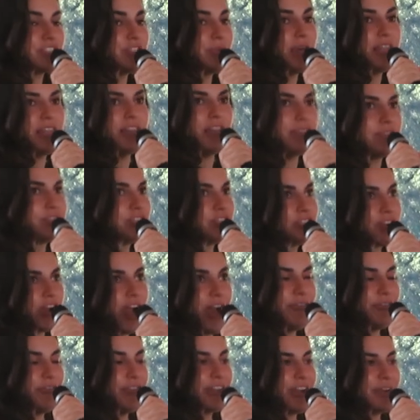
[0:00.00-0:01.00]
just knew I loved to
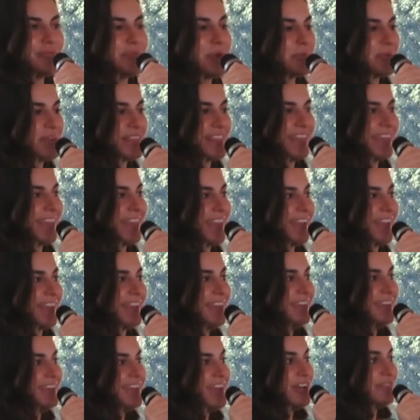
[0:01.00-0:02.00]
travel. And I remember thinking,
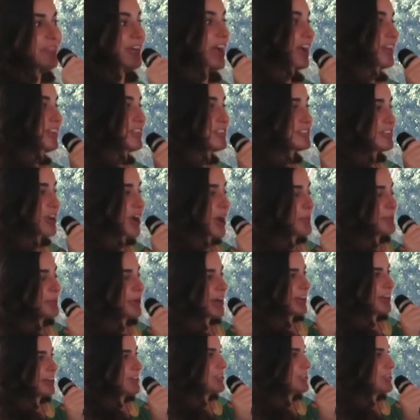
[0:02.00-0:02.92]
if I got a job where I